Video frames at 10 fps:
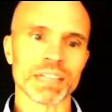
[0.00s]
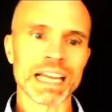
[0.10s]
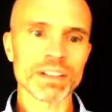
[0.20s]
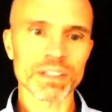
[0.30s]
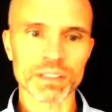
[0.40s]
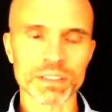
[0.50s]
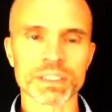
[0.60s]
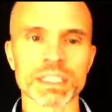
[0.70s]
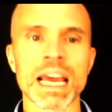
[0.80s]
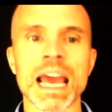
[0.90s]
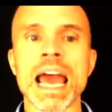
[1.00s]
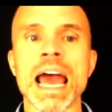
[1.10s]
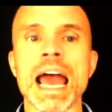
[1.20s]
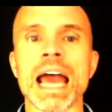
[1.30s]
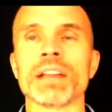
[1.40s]
of letters,
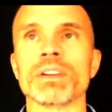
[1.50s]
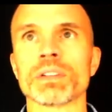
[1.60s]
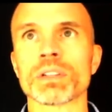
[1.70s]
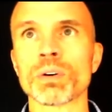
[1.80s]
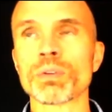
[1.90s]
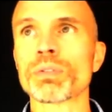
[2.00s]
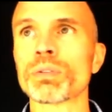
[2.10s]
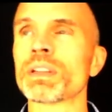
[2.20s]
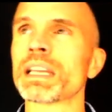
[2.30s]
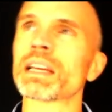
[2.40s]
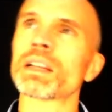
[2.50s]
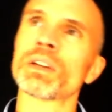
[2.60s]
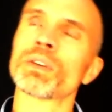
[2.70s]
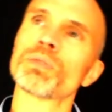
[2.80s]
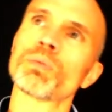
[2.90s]
and you could go through and think,
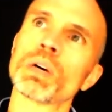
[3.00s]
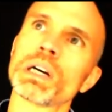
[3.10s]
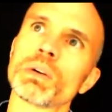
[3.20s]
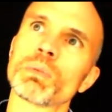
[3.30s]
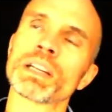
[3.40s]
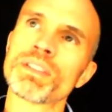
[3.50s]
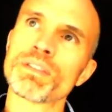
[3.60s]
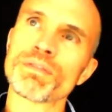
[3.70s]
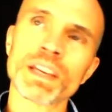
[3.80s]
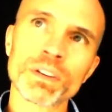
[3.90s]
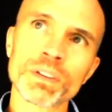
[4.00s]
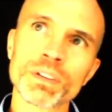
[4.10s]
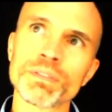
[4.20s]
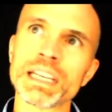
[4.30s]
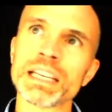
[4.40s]
what is the field
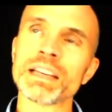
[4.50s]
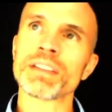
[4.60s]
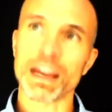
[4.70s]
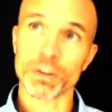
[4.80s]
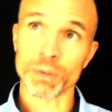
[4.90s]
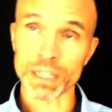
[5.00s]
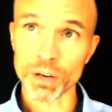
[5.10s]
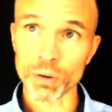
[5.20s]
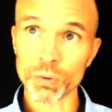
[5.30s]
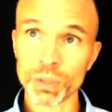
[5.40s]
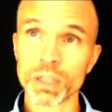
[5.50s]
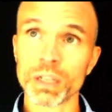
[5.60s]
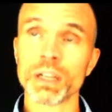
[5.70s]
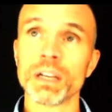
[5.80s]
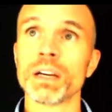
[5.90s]
of these? How do I know,
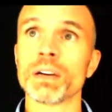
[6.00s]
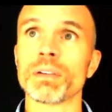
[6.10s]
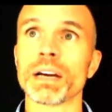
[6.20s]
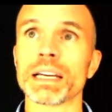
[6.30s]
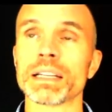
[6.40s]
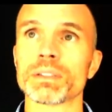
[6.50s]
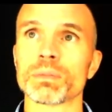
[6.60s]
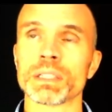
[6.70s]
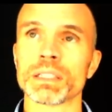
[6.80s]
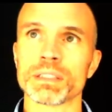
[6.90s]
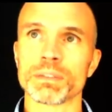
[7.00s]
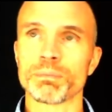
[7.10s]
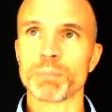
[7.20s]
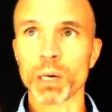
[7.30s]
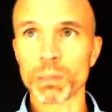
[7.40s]
right? What is the
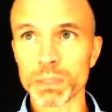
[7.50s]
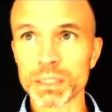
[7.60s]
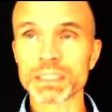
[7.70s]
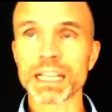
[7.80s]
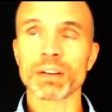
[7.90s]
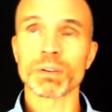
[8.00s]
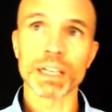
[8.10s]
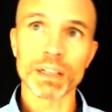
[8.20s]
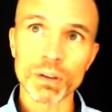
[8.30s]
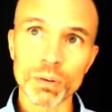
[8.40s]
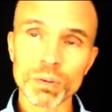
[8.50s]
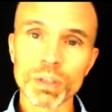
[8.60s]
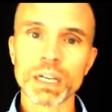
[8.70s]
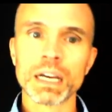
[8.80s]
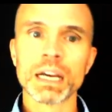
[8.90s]
purpose? How do I know?